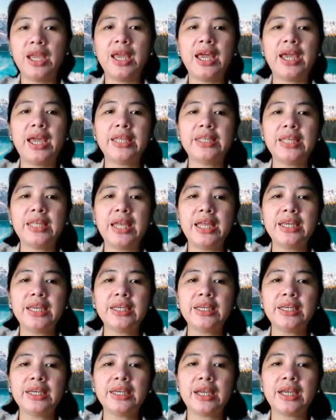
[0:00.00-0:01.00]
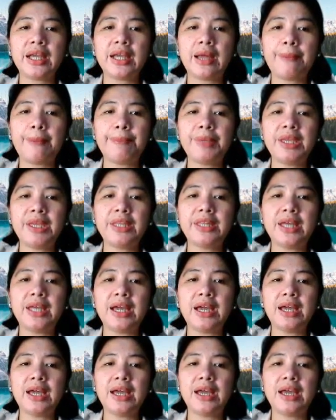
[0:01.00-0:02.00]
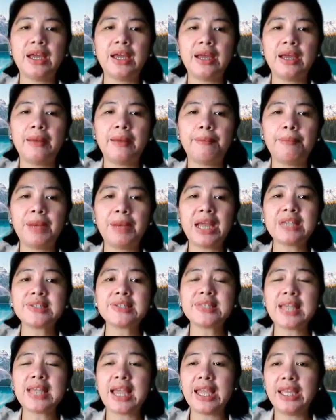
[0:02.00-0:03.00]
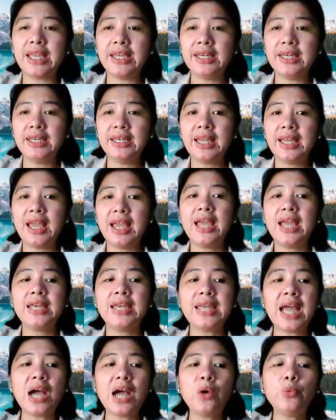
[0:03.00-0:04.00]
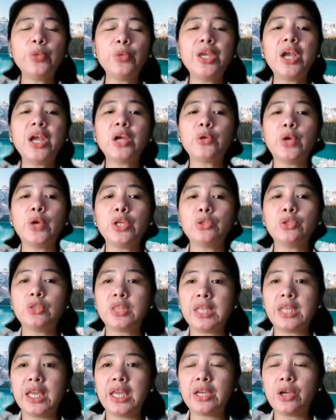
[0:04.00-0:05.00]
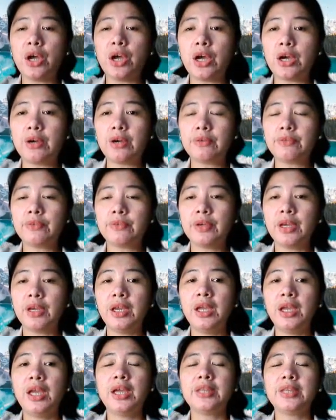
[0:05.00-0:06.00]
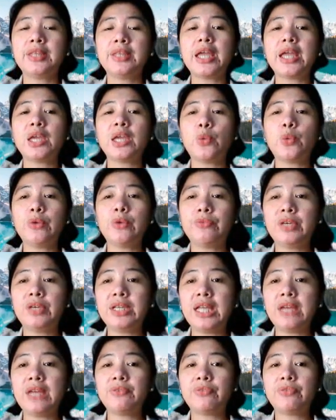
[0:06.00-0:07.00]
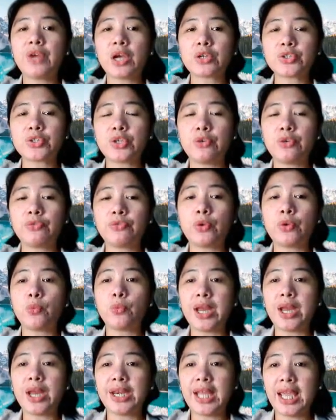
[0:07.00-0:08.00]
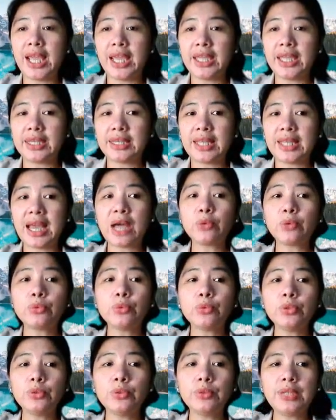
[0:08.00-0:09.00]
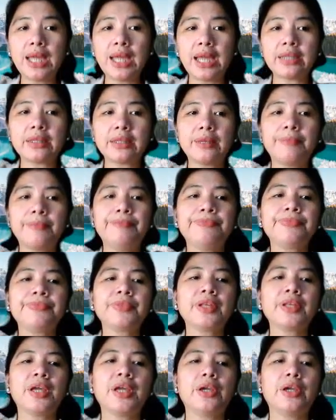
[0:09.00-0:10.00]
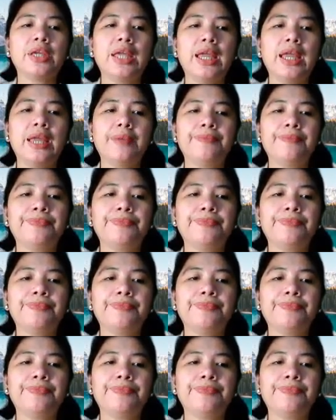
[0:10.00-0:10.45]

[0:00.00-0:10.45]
And then copy the plus sign. Now we are going to think of the equivalent fraction for 1/8. How to do that? Okay.